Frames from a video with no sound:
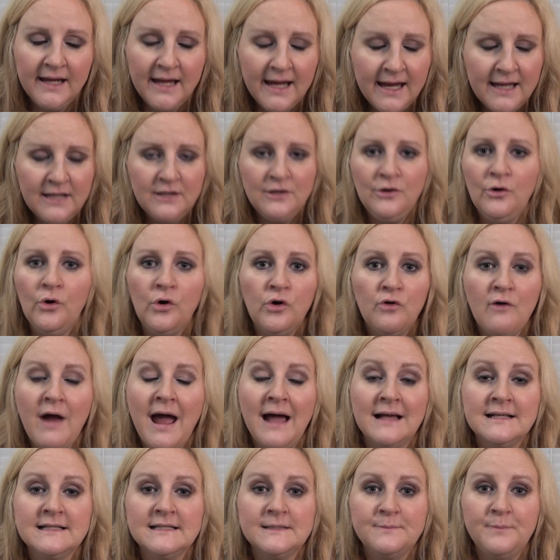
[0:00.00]
in your
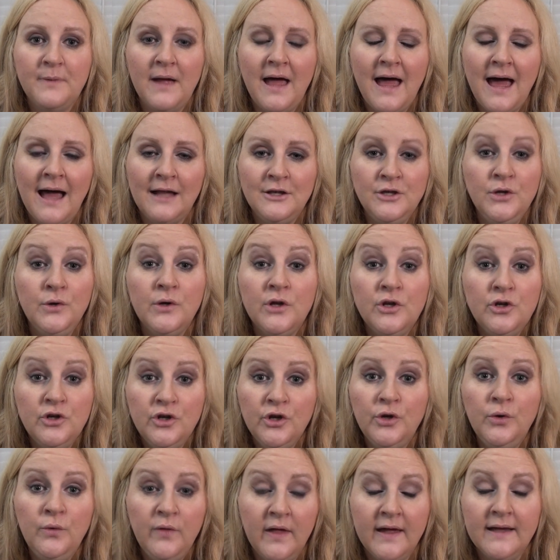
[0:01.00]
grasp, and you can
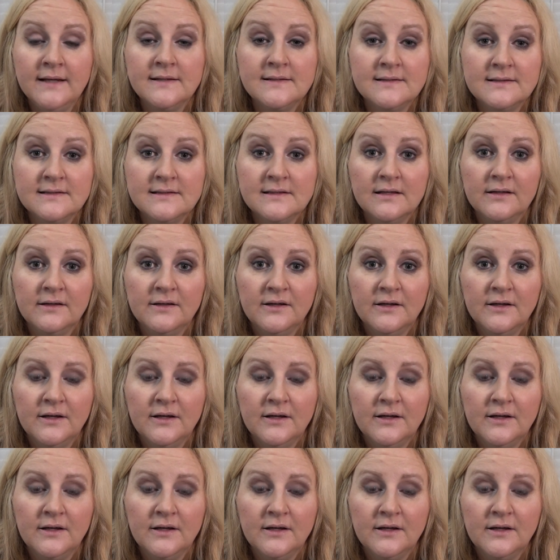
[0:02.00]
do this.